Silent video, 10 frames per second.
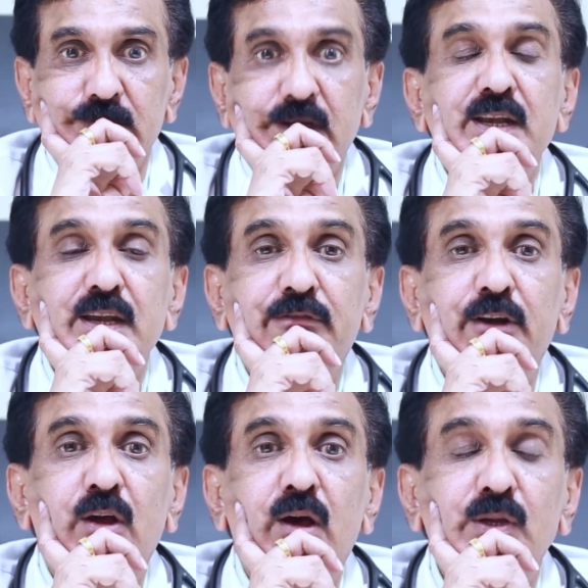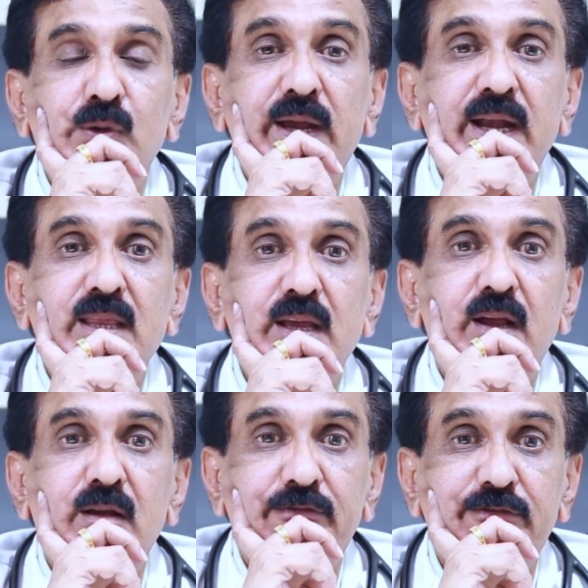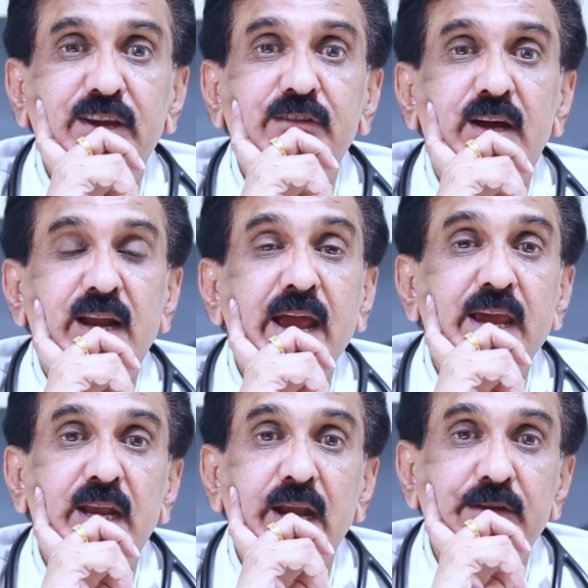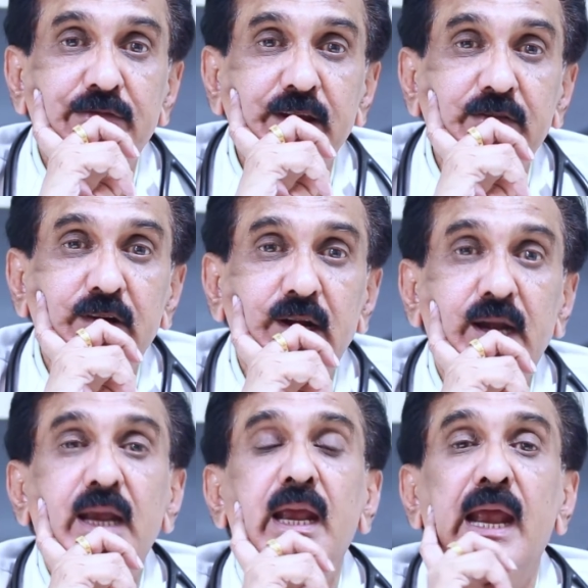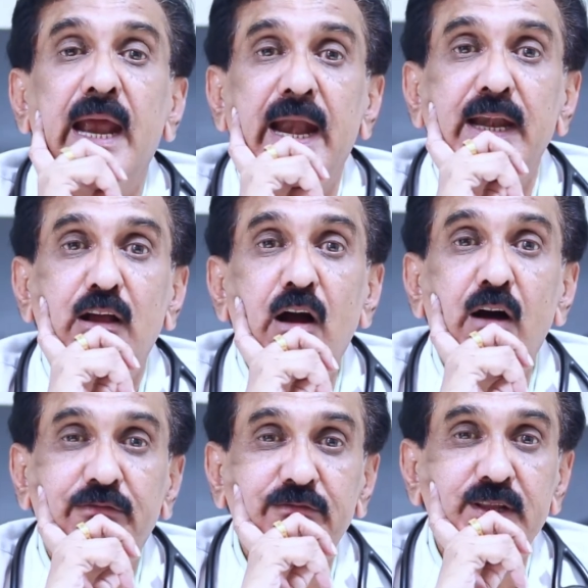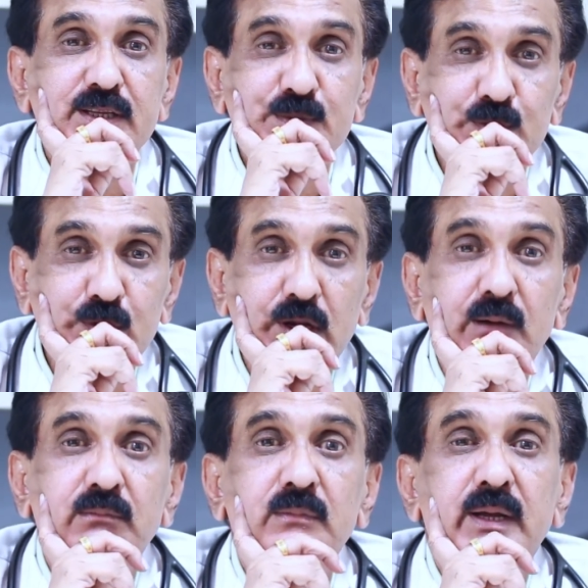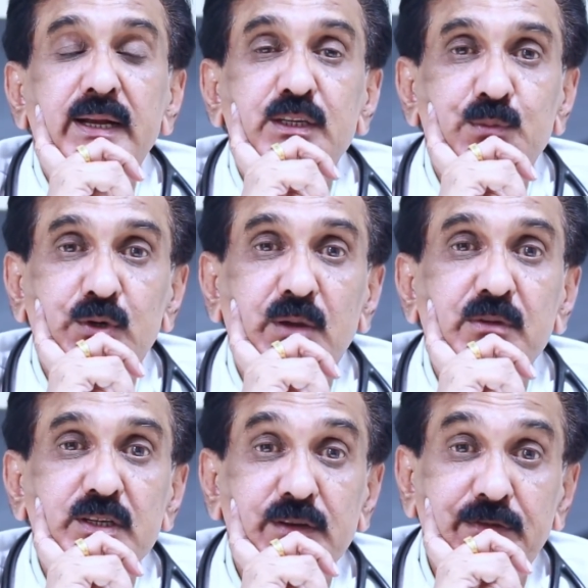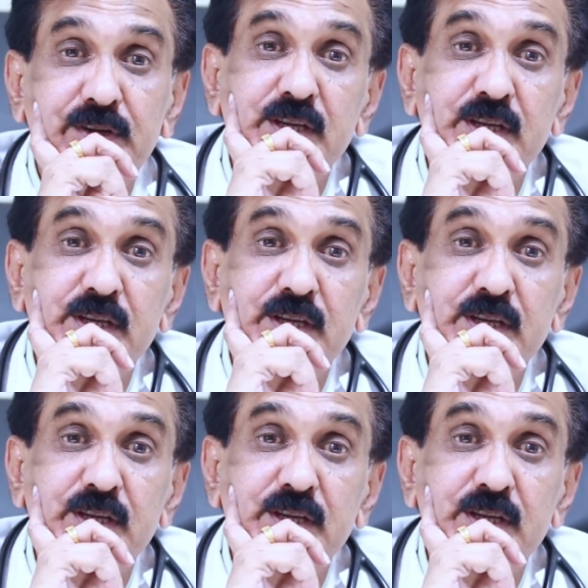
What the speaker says: And if at all you get the fever, high grade fever, and cough with sputum, and sputum is, if it's